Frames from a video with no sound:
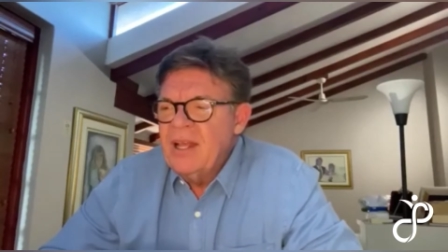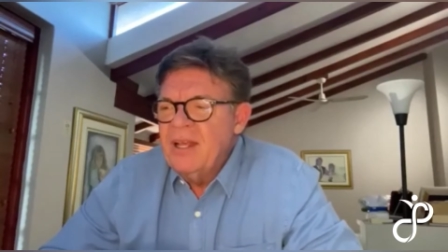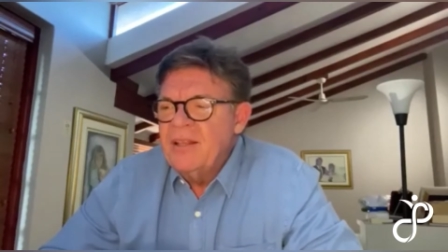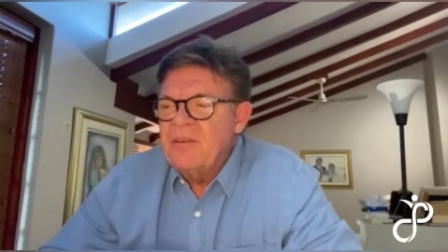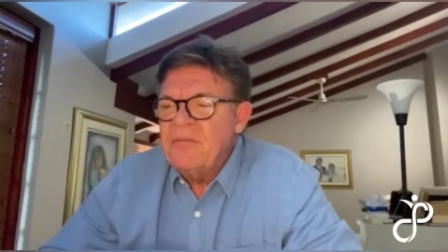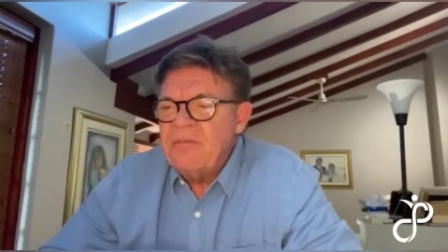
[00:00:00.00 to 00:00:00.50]

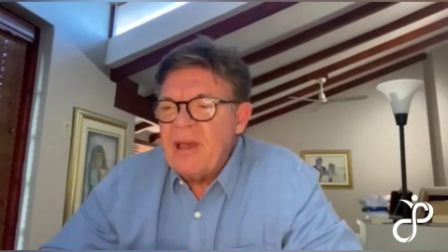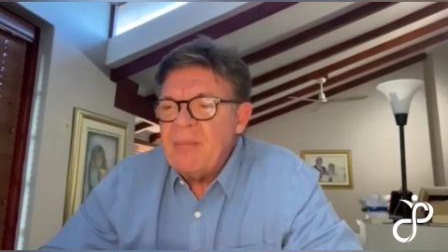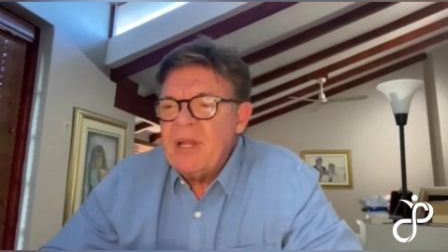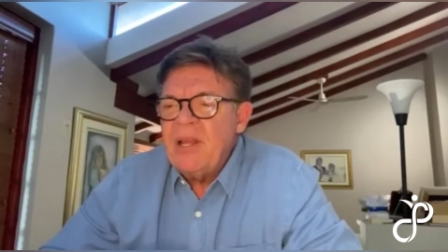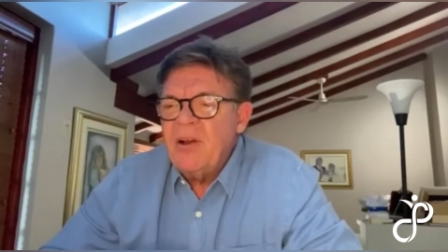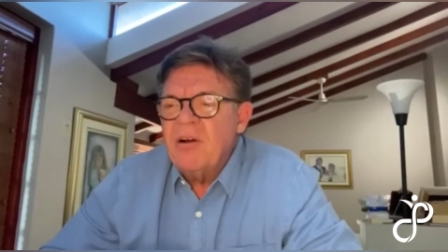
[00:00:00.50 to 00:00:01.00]
the
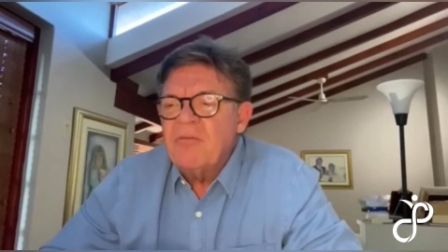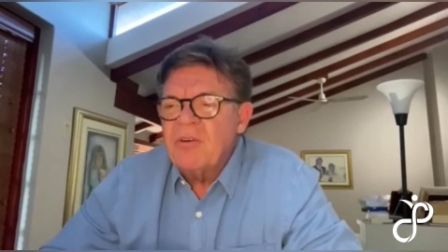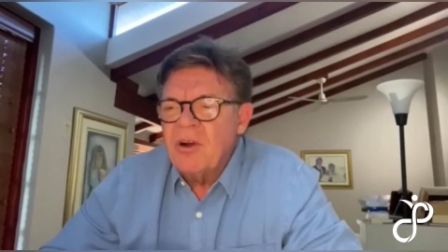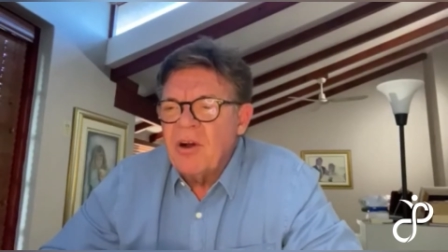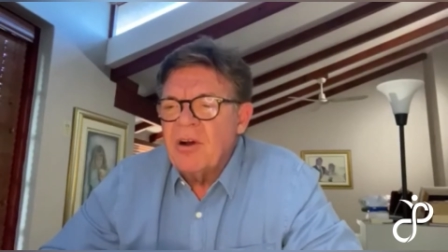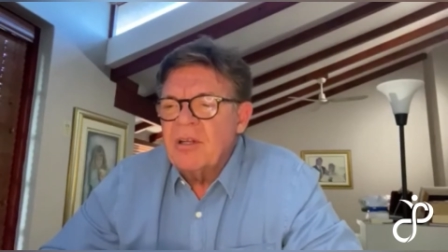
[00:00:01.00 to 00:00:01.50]
family of
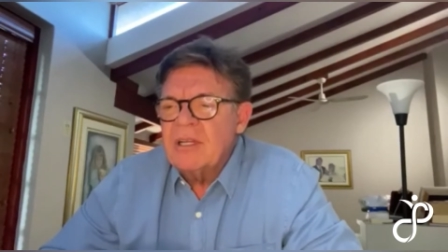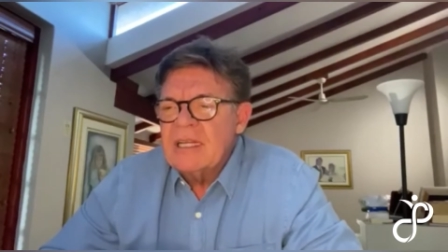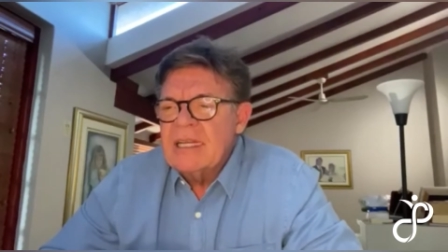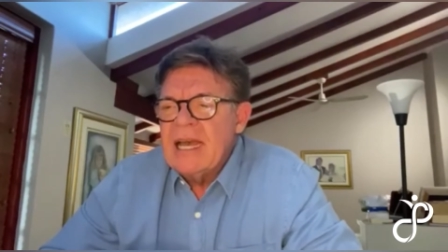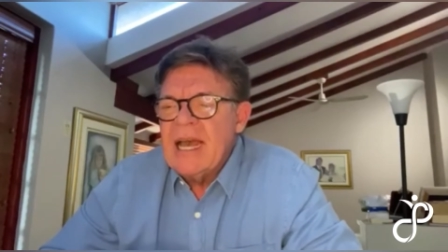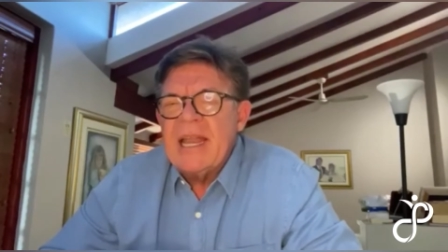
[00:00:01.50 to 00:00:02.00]
God,
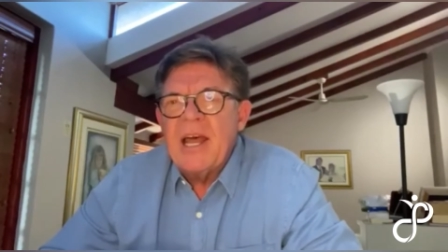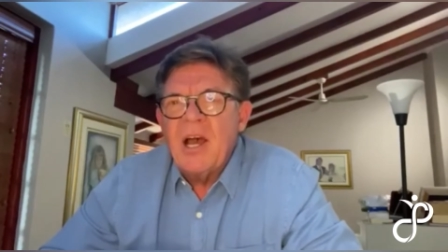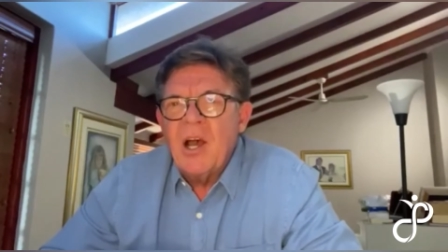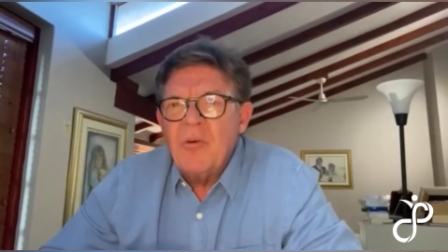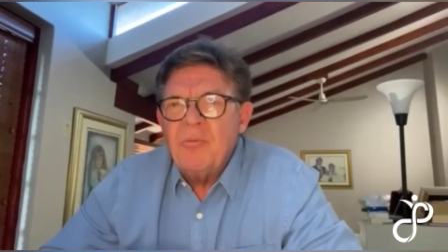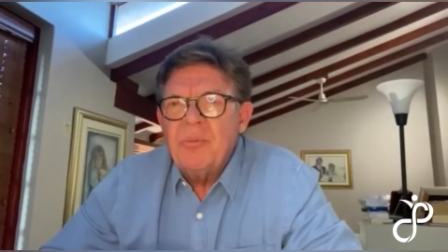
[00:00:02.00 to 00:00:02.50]
and a
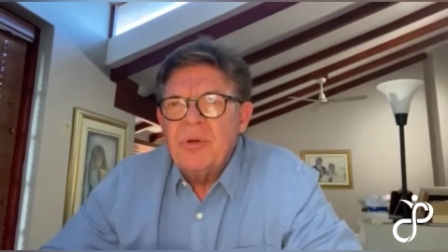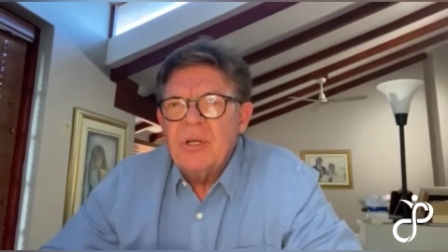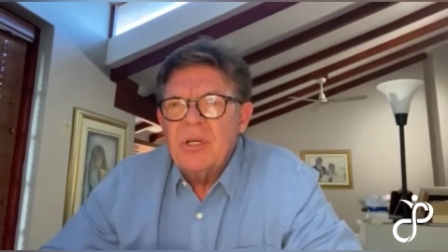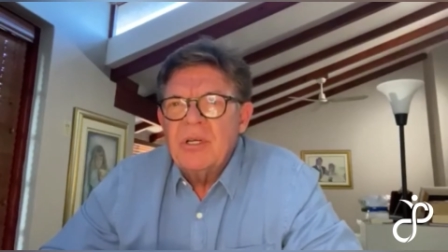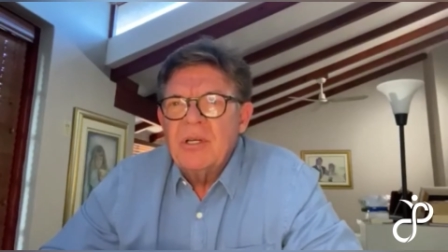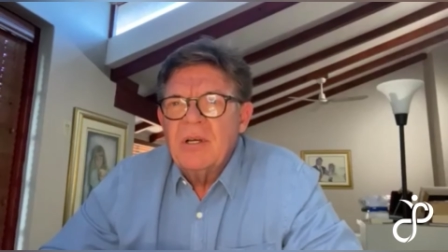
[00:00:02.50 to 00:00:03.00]
hope
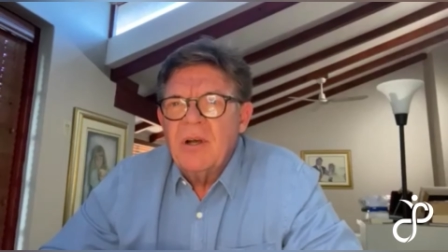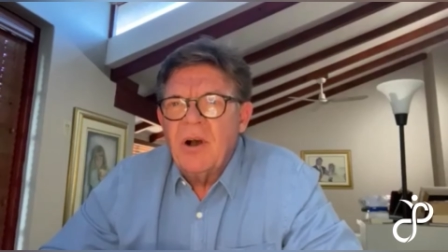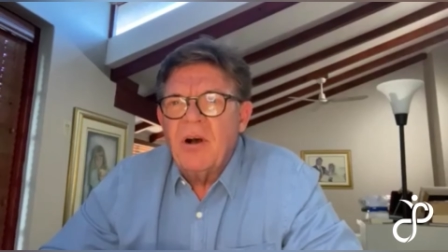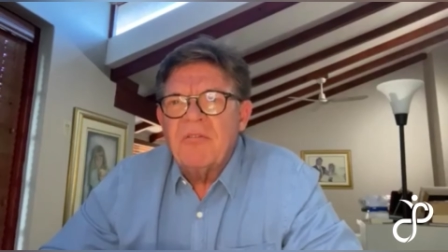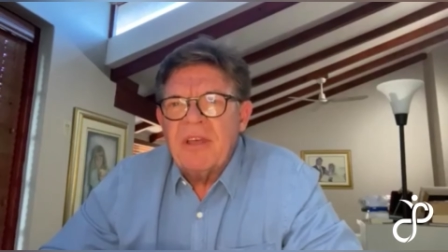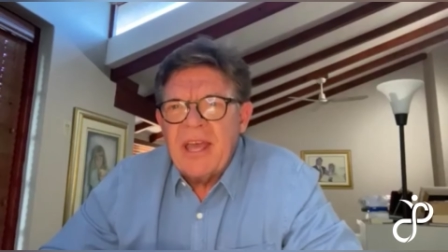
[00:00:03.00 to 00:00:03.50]

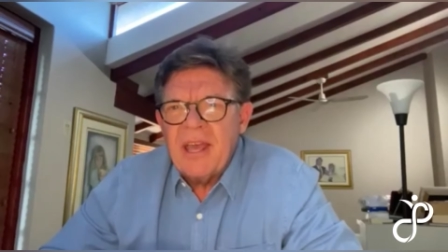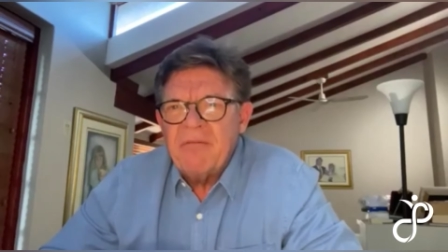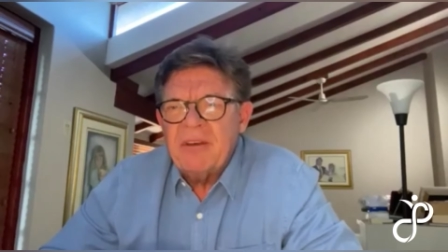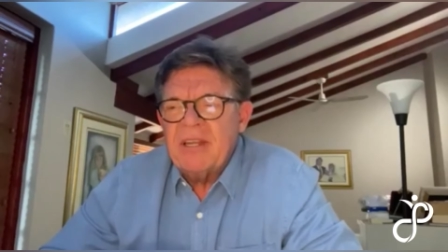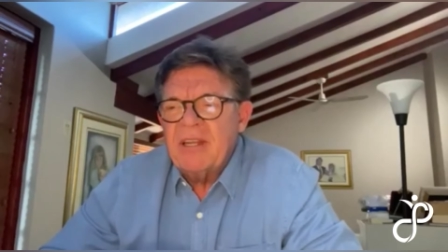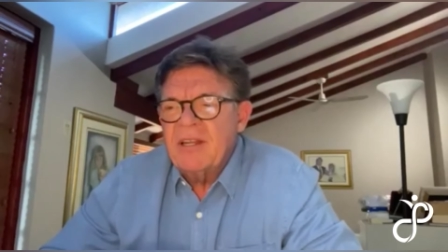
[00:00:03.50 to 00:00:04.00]
of
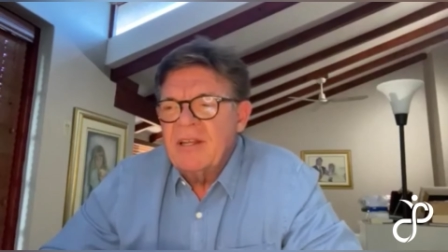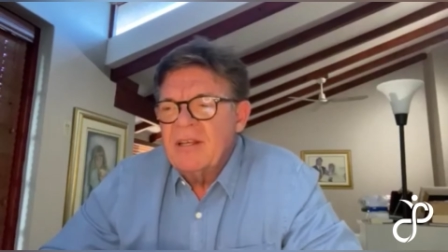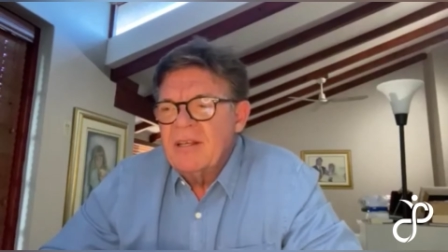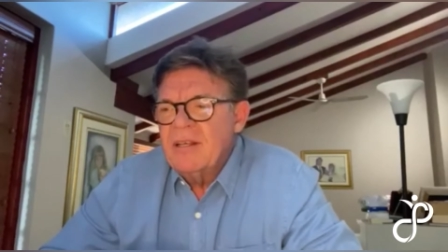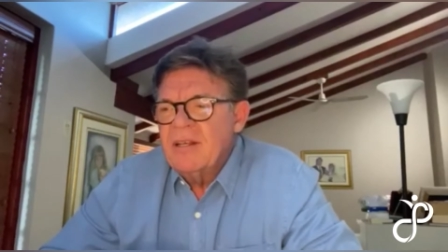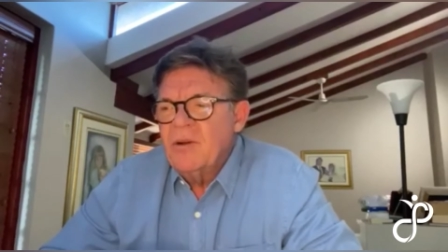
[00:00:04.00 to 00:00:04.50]
heaven
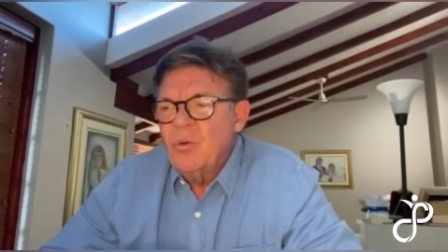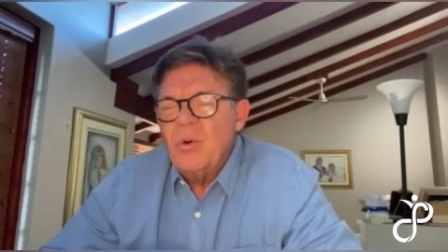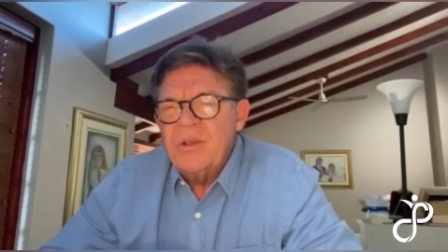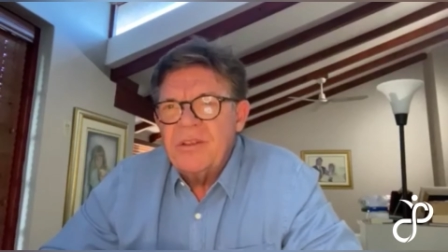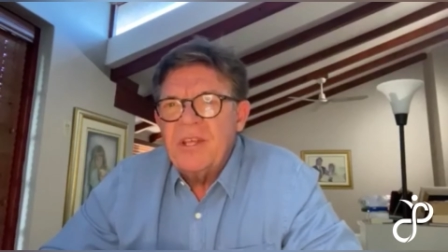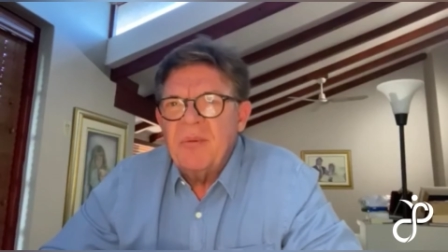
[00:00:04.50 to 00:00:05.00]

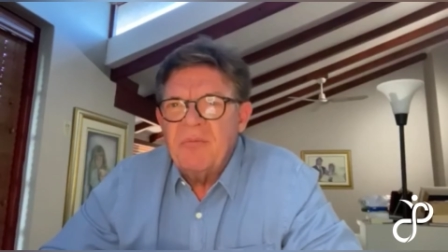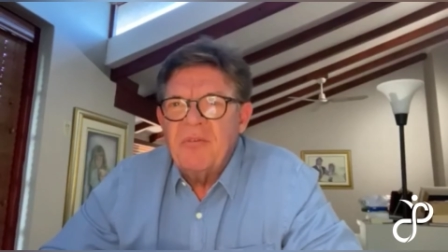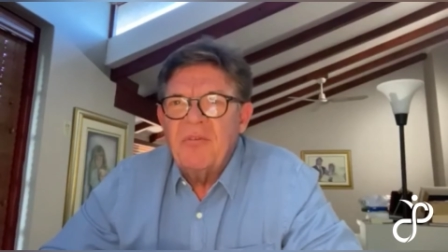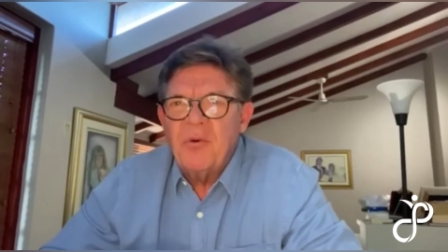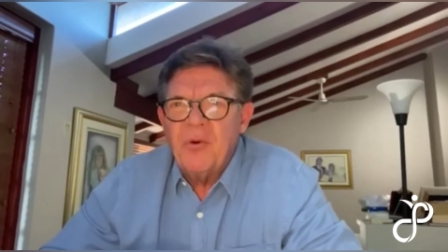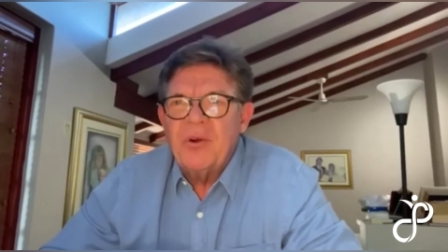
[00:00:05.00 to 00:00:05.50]
with him
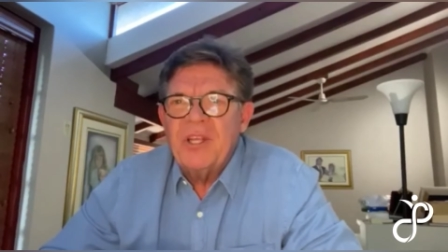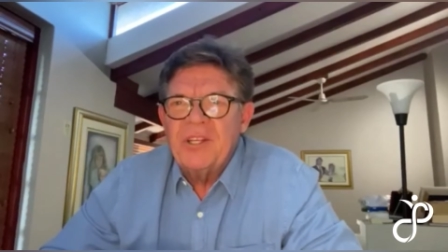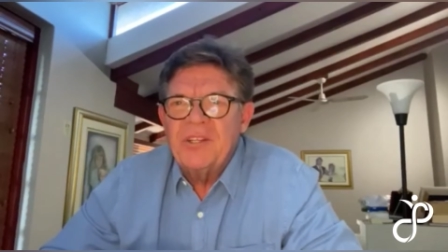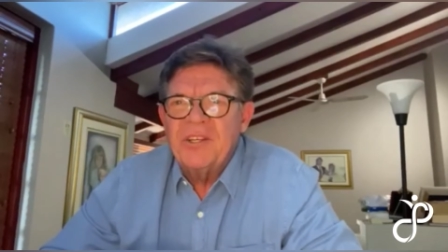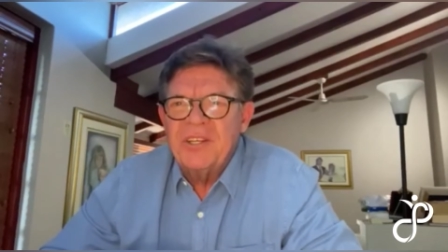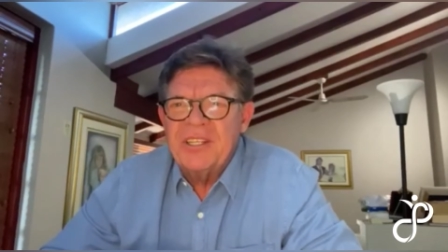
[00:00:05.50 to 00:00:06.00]
for
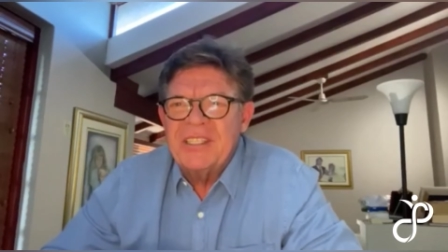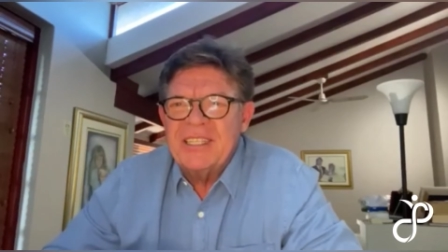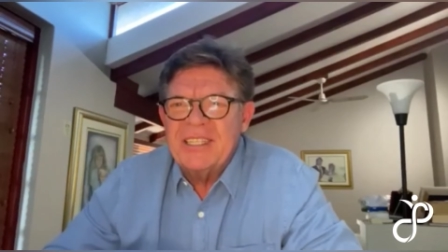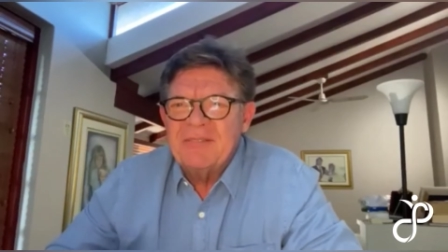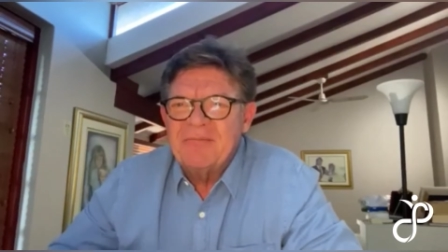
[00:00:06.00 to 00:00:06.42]
eternity.